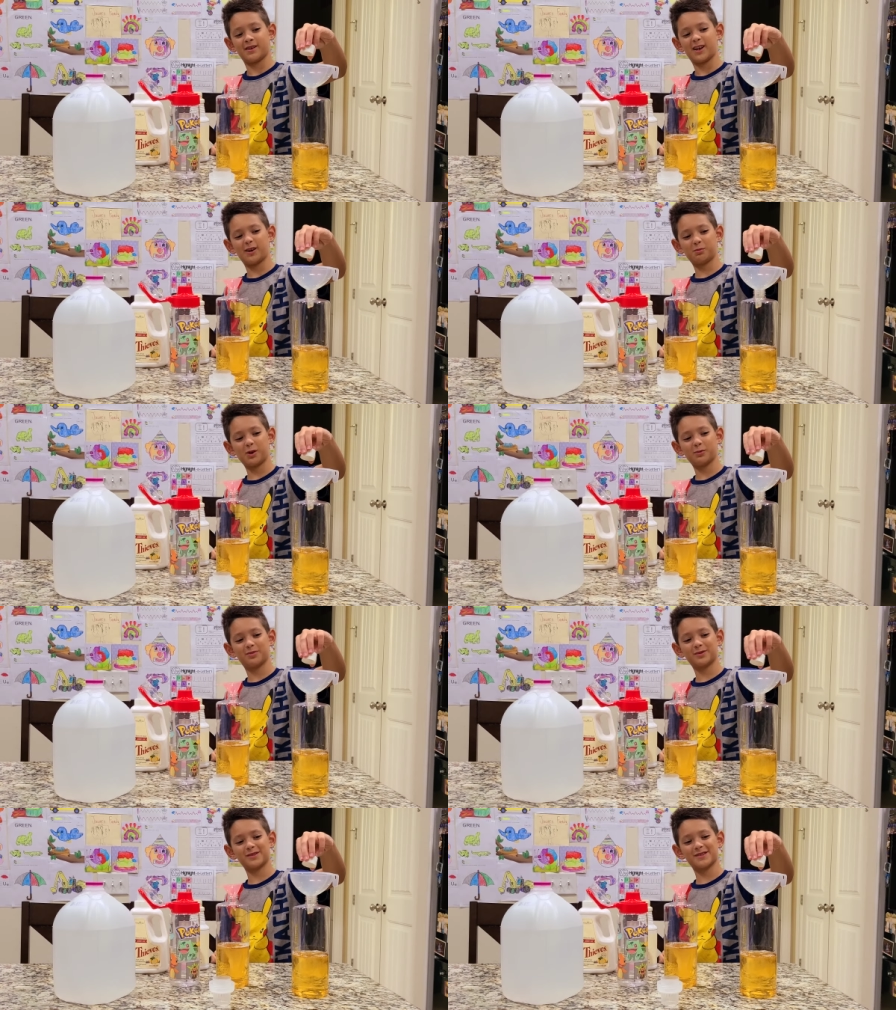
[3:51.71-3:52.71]
How about
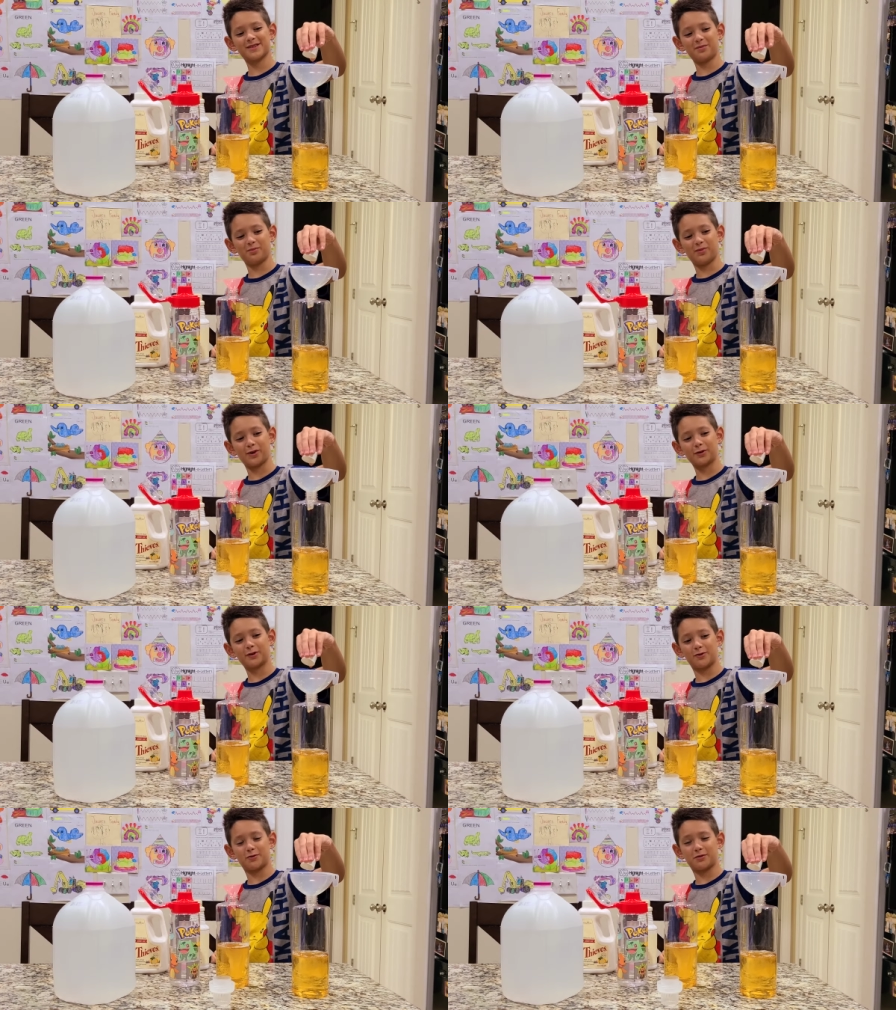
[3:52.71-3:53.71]
put some
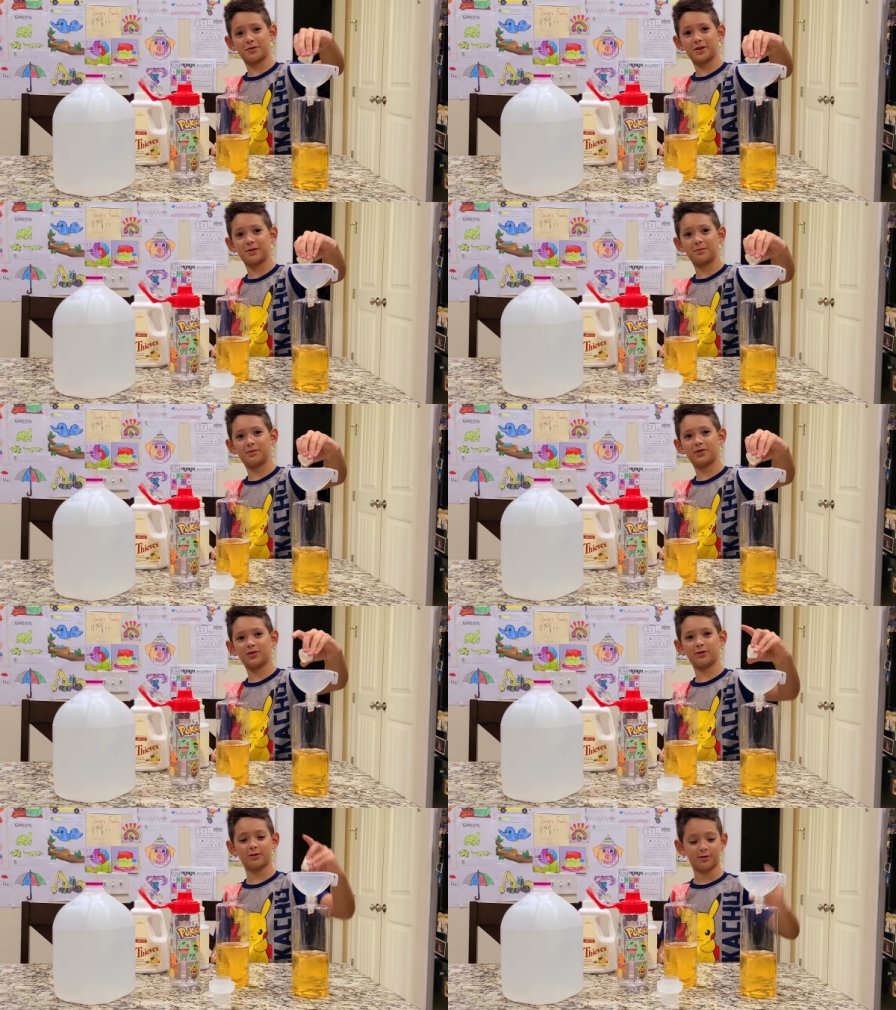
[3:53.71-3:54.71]
Mario? Okay,
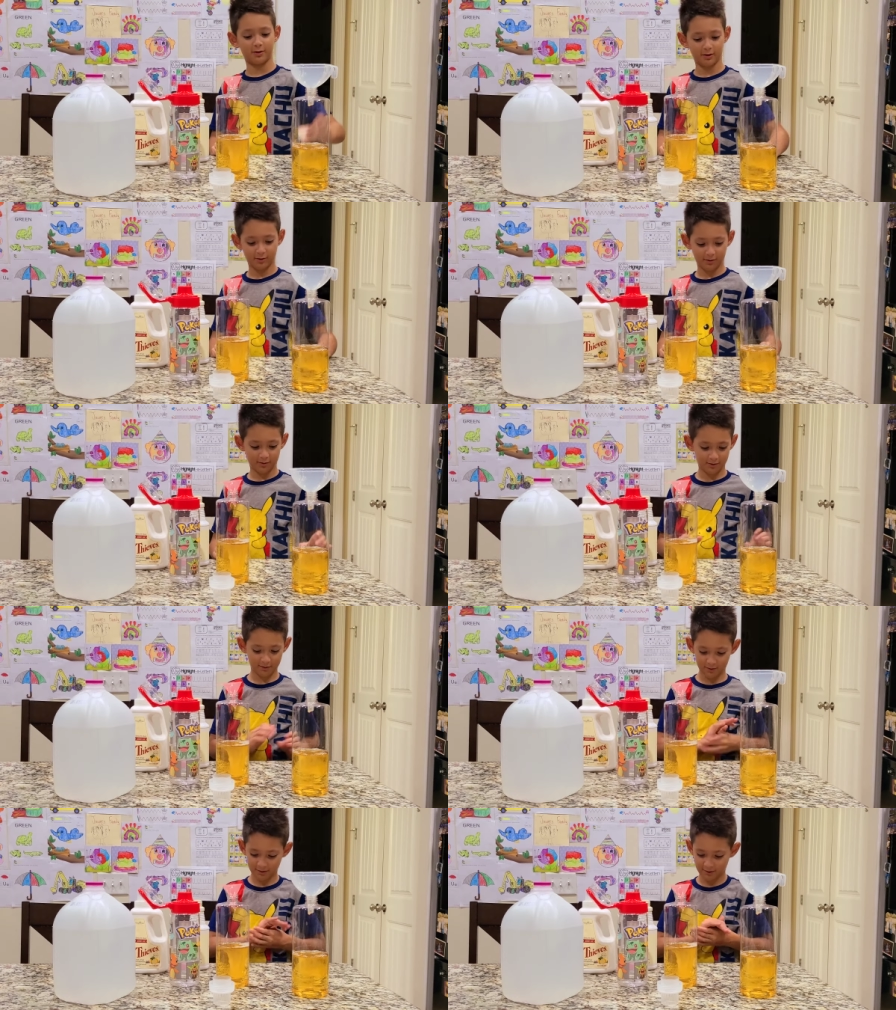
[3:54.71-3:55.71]
for me the
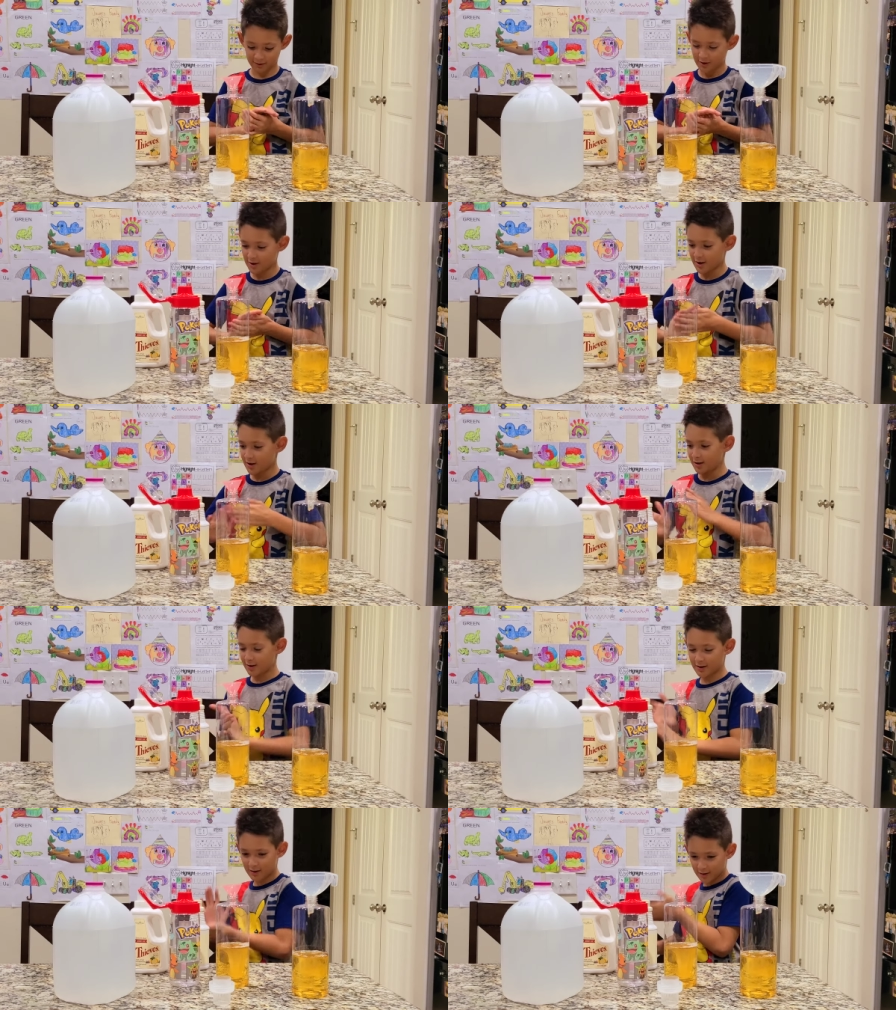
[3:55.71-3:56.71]
other ones. It's missing
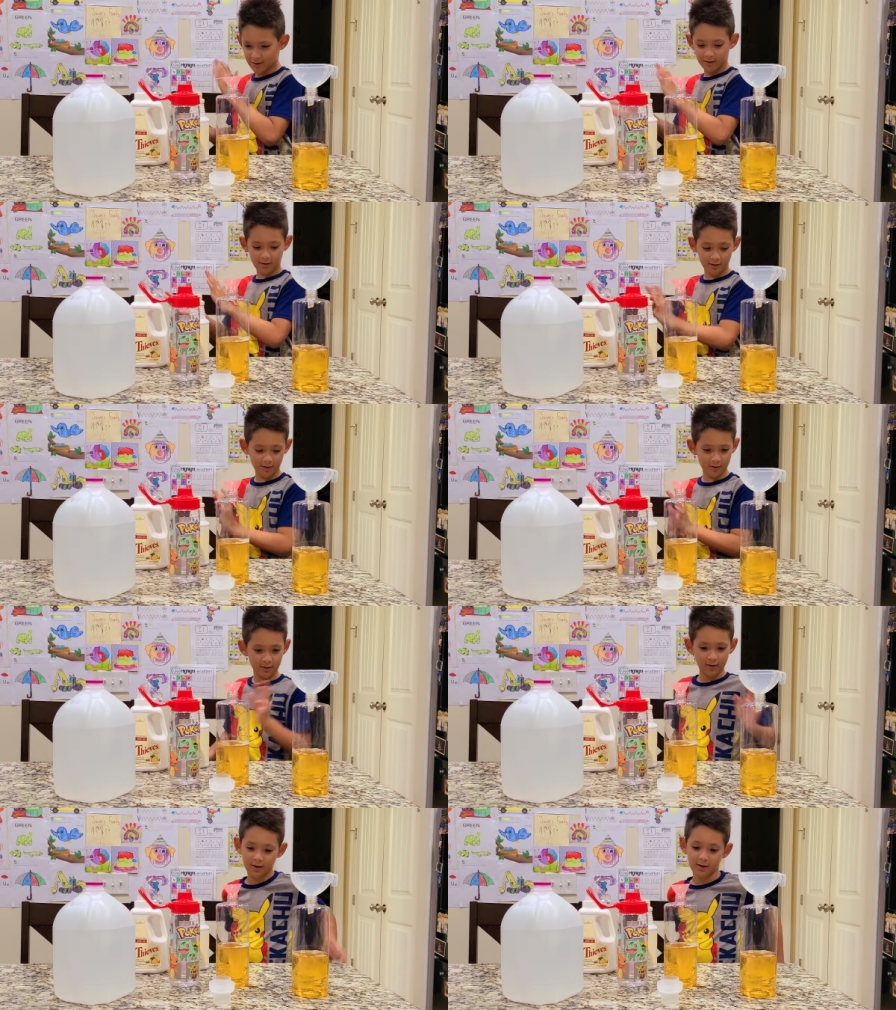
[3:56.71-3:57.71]
one and one each.
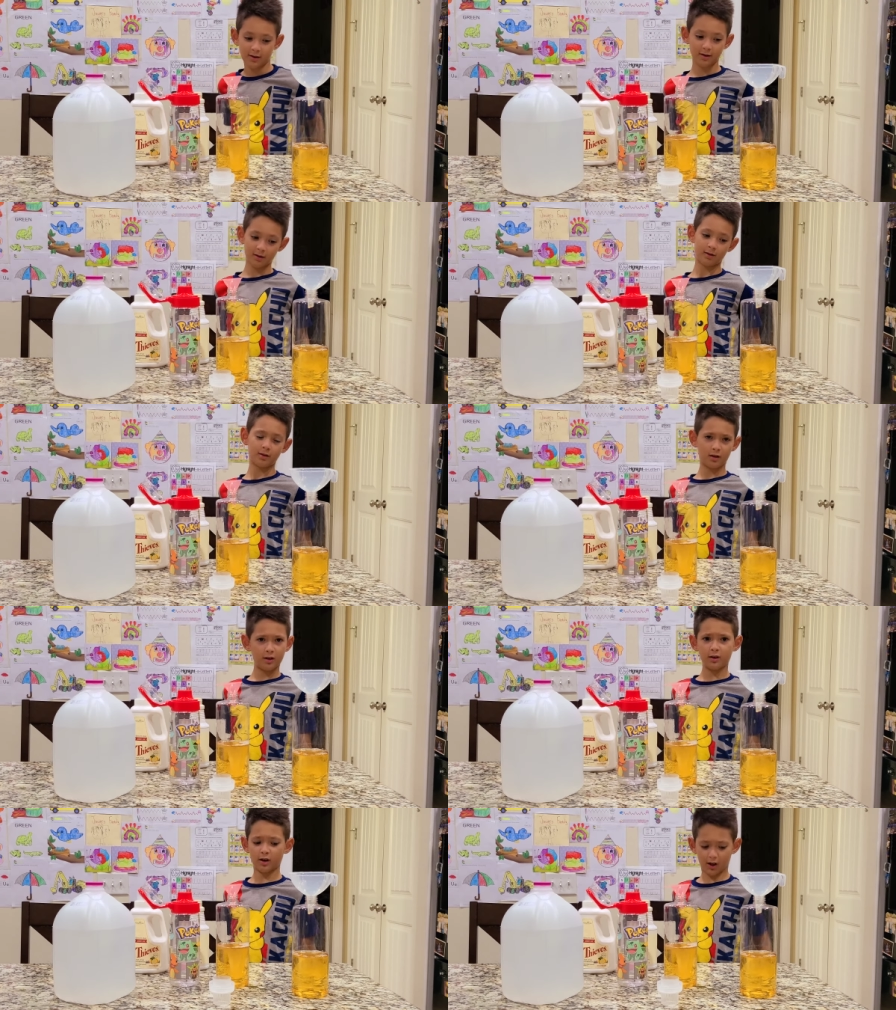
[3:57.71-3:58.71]

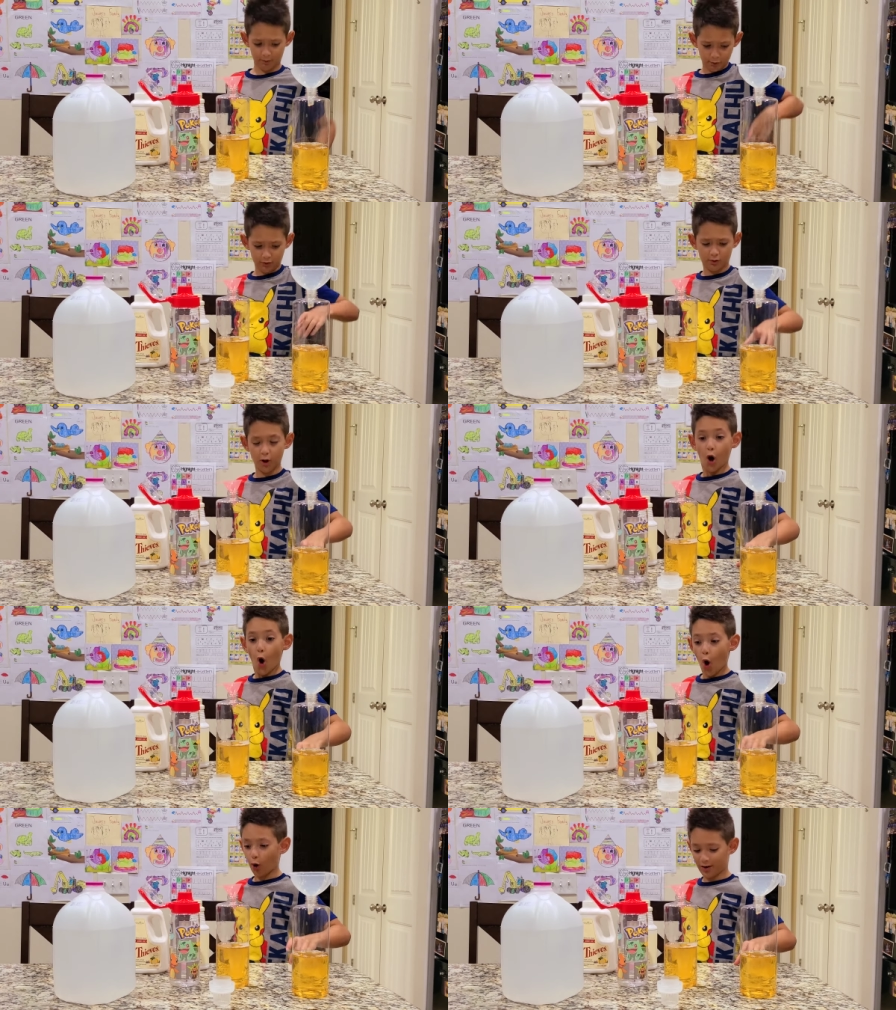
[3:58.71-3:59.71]
I put. Oh,
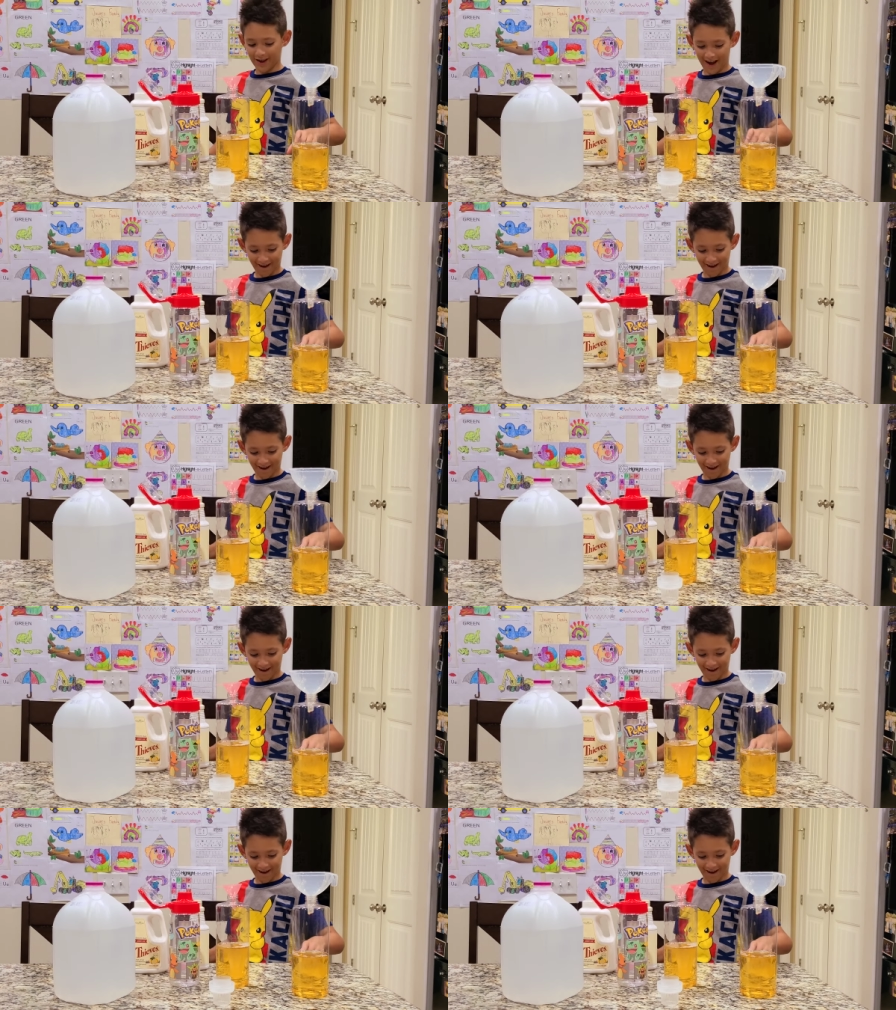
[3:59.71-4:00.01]
oh yeah.